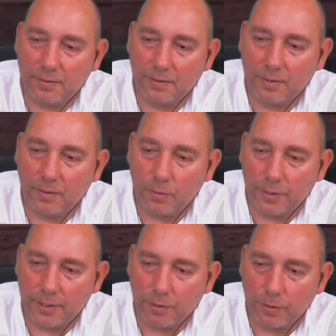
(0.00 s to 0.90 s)

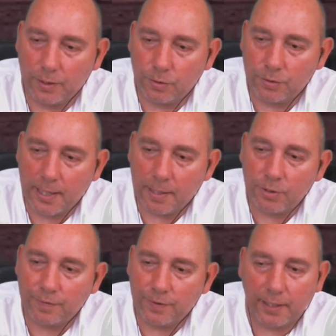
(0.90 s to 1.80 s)
Okie dokie. Does the
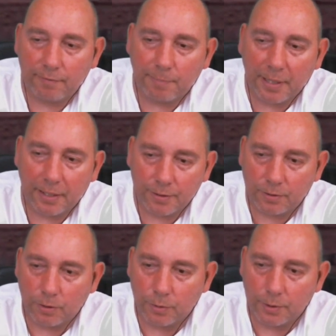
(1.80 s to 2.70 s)
atmosphere have mass,
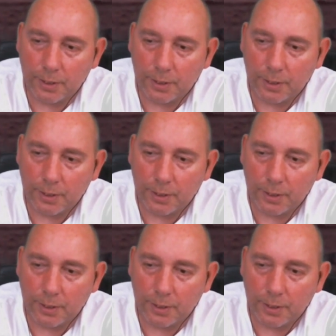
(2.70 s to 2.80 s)
Tony?